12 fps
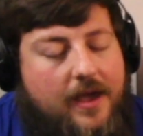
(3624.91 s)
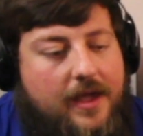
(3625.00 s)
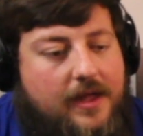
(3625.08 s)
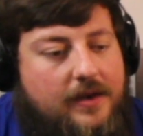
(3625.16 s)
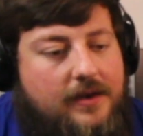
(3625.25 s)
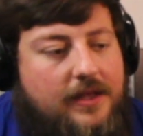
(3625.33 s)

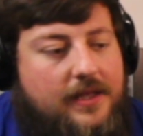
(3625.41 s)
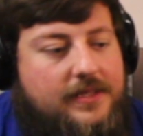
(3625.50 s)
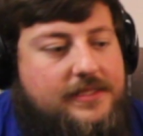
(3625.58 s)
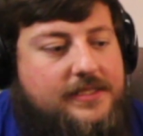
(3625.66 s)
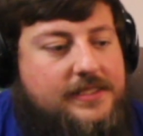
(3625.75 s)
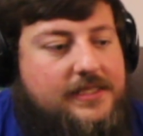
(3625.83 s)
And
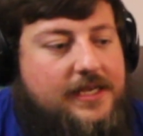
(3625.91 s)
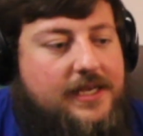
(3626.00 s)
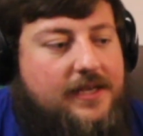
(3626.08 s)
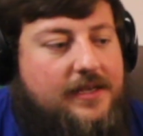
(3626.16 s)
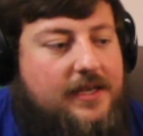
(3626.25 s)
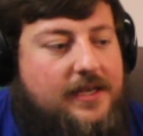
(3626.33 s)
it's
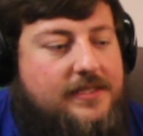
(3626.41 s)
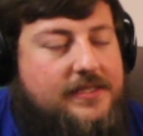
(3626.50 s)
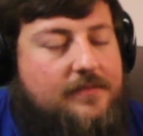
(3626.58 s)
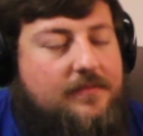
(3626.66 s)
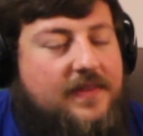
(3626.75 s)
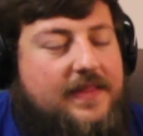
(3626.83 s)

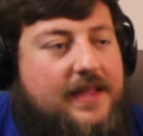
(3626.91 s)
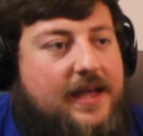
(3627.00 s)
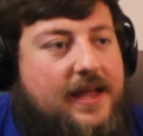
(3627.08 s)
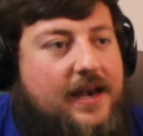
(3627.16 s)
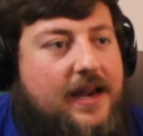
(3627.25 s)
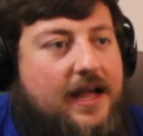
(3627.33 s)
something
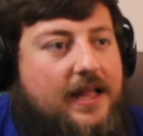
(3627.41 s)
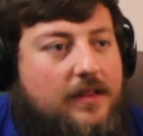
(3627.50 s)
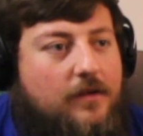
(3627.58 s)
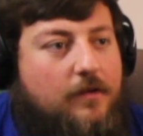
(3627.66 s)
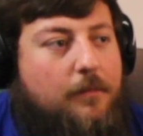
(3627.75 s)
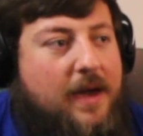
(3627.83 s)
that I
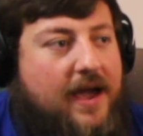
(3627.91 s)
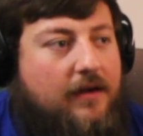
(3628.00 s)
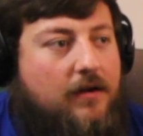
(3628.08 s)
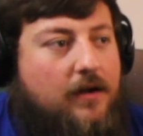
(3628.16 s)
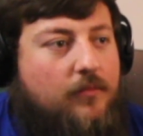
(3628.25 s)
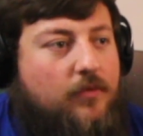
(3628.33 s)
look
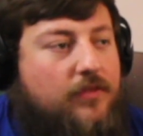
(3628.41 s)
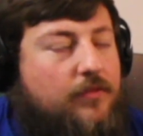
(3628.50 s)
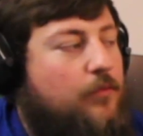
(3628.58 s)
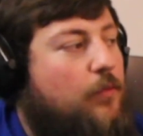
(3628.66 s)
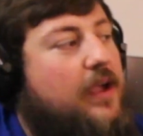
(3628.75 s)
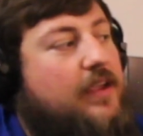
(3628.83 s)
back on
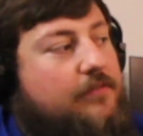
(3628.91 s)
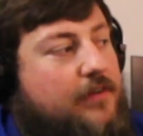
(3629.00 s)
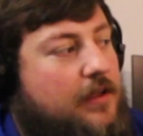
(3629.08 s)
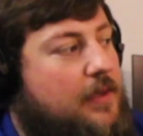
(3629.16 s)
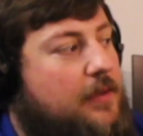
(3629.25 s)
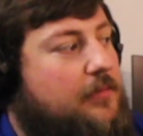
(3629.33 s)
with quite
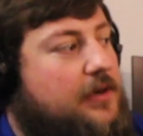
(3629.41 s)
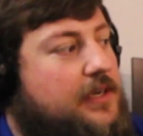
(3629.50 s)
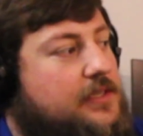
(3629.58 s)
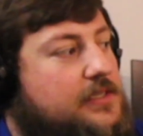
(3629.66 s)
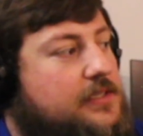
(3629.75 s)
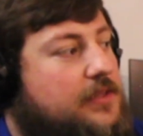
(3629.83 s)
fond
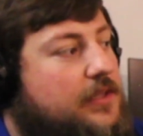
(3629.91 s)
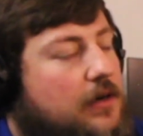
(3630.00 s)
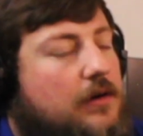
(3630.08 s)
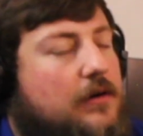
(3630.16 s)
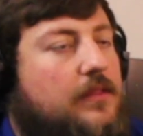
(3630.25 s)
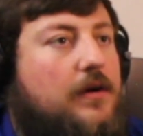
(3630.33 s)
memories.
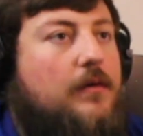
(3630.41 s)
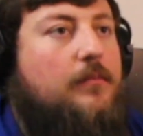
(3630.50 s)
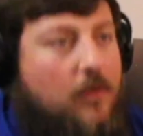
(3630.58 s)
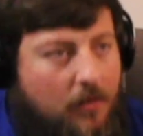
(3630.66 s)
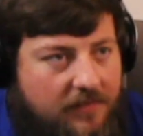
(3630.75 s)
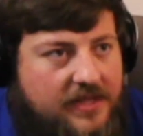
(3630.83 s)
There are
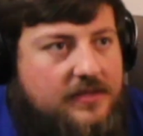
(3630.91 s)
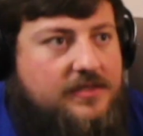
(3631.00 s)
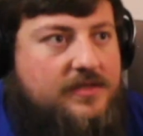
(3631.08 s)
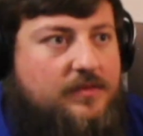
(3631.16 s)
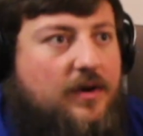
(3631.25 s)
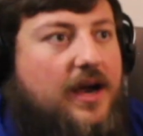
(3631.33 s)

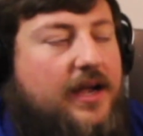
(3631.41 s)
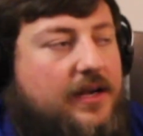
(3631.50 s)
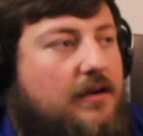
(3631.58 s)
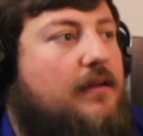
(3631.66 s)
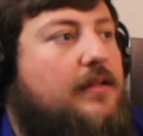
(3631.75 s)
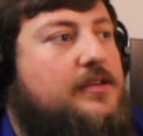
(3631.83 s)
moments where I
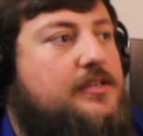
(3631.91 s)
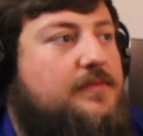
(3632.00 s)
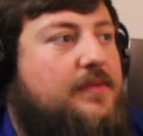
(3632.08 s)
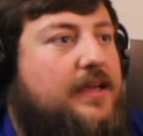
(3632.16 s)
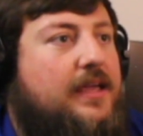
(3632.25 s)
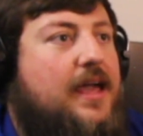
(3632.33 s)
acknowledge
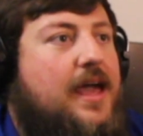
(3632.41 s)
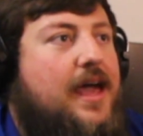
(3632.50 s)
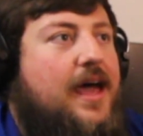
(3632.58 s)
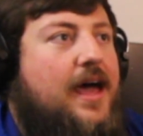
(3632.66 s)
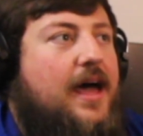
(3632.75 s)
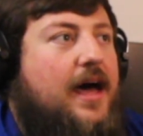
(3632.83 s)
I'm like,
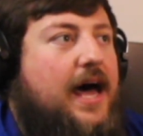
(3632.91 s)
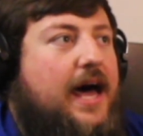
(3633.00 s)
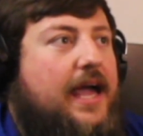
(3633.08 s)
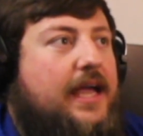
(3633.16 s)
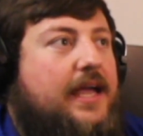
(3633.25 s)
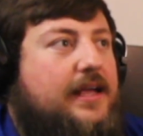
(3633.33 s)

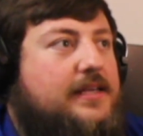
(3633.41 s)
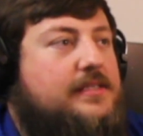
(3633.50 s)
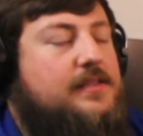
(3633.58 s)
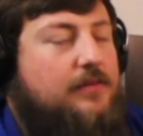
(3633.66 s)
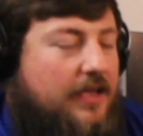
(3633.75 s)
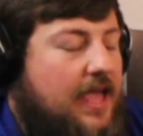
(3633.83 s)

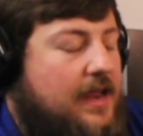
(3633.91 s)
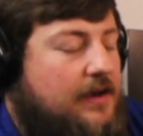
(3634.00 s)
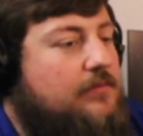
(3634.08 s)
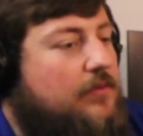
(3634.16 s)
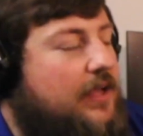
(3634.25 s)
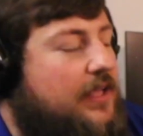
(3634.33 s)
because
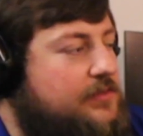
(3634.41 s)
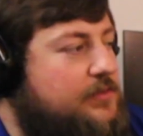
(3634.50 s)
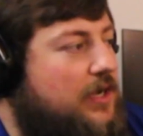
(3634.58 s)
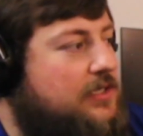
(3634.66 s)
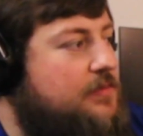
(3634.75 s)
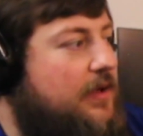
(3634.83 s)
again, as
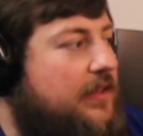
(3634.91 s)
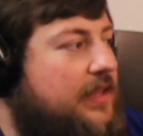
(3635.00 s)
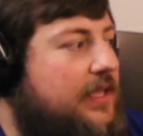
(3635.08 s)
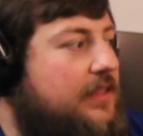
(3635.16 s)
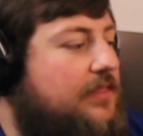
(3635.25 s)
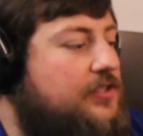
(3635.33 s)
we talked about,
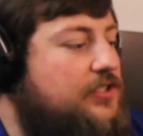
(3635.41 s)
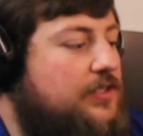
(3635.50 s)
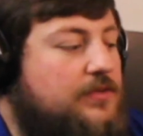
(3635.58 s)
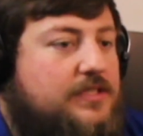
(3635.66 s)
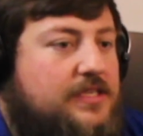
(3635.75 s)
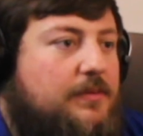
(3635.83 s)
like the
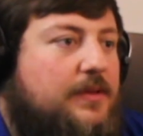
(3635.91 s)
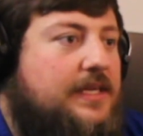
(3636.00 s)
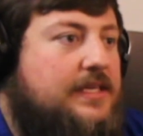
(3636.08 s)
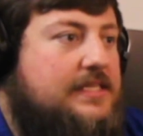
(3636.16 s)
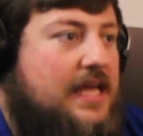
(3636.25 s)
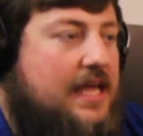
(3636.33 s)
two
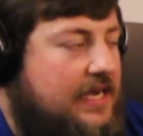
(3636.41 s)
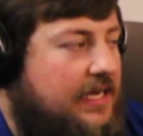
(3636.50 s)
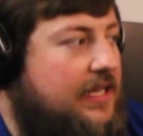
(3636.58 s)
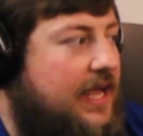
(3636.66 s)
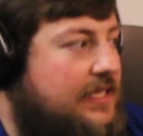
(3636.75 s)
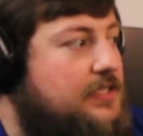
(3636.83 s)
siblings that
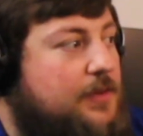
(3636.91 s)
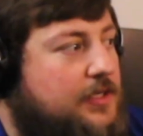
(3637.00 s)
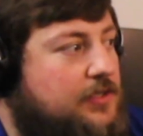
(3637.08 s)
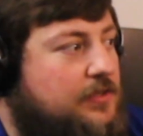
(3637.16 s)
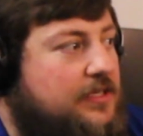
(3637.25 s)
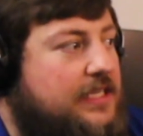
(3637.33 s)
had
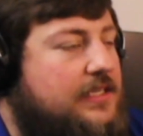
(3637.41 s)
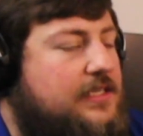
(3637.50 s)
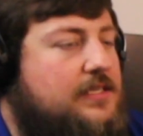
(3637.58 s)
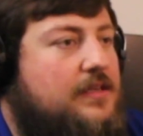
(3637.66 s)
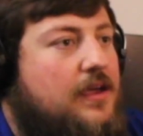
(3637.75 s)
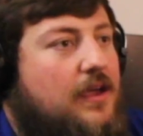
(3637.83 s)
special
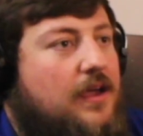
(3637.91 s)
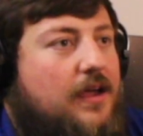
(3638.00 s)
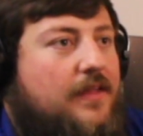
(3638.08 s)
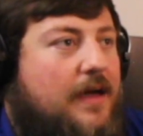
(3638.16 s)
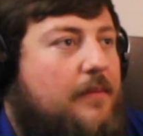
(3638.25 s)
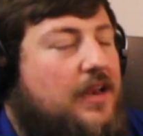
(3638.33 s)
needs,
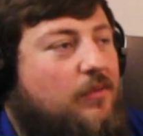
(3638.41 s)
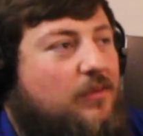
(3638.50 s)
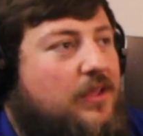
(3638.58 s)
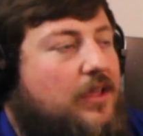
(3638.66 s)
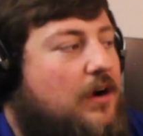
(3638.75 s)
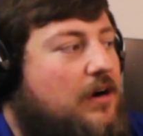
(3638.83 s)
that made it
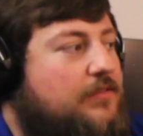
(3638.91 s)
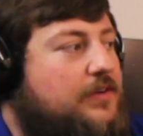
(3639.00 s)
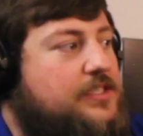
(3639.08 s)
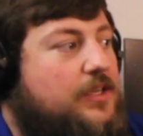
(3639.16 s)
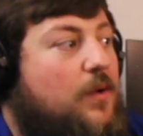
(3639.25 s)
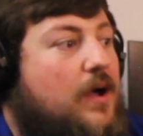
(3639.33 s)
really hard
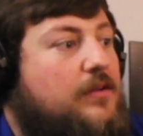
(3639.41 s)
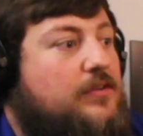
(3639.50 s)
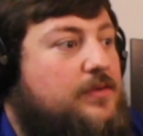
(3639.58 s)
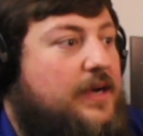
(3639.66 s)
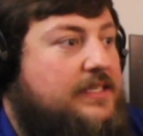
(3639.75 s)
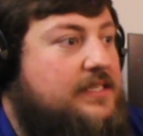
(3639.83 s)
for us to go out
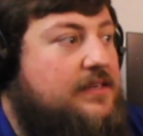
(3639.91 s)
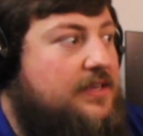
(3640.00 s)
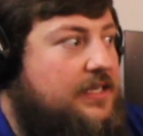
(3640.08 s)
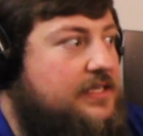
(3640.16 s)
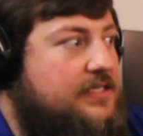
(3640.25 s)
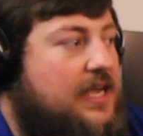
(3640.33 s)
and do
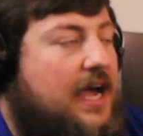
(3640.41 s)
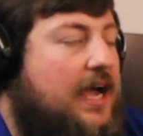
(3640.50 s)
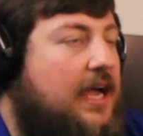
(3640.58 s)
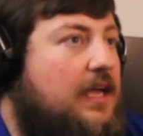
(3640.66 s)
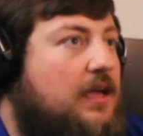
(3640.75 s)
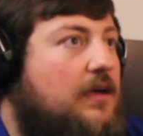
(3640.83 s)
activities.
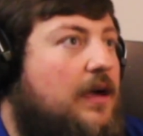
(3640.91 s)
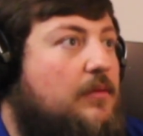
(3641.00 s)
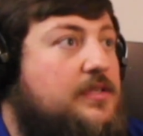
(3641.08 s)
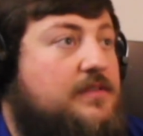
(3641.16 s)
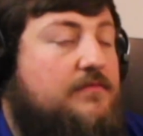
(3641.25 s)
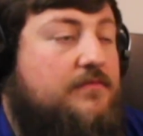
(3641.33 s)
I
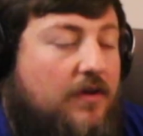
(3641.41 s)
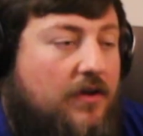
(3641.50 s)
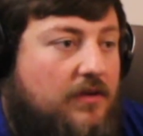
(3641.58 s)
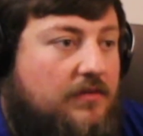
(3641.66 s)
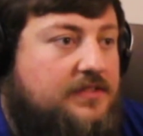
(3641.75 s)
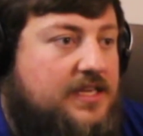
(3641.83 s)
was
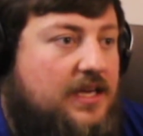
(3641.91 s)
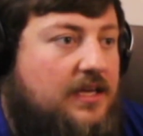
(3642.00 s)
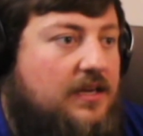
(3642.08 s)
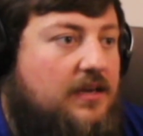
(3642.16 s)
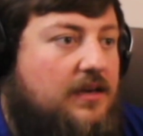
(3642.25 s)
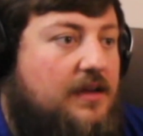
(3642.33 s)

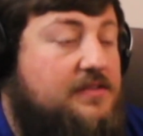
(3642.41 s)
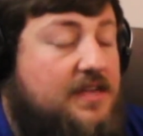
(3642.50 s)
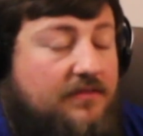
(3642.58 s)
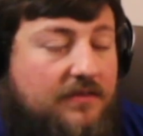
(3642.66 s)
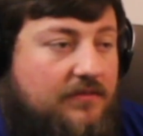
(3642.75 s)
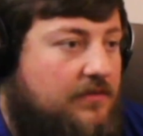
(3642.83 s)

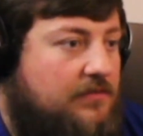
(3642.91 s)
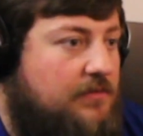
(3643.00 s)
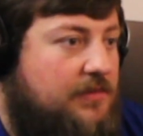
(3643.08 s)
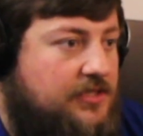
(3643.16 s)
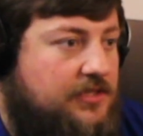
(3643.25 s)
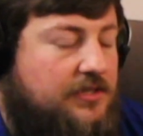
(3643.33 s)
heavily involved
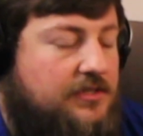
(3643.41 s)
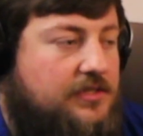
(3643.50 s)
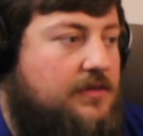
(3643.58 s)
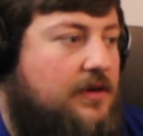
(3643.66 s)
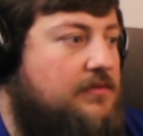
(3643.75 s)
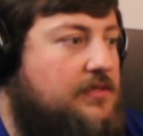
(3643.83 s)
in my
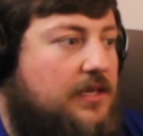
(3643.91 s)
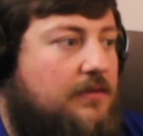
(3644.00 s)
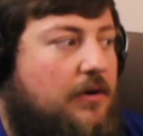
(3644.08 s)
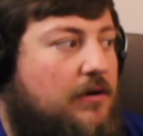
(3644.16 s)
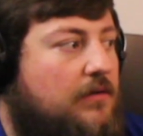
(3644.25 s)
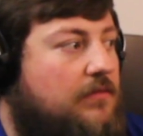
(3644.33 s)
church, so I was
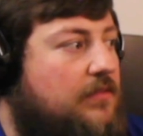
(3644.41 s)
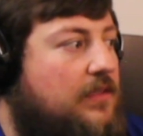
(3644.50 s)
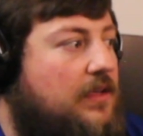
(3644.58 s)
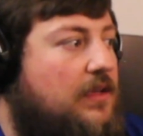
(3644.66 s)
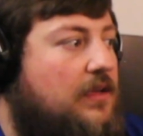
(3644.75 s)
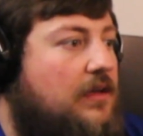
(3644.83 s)
like part of
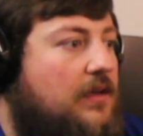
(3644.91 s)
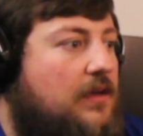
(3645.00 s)
the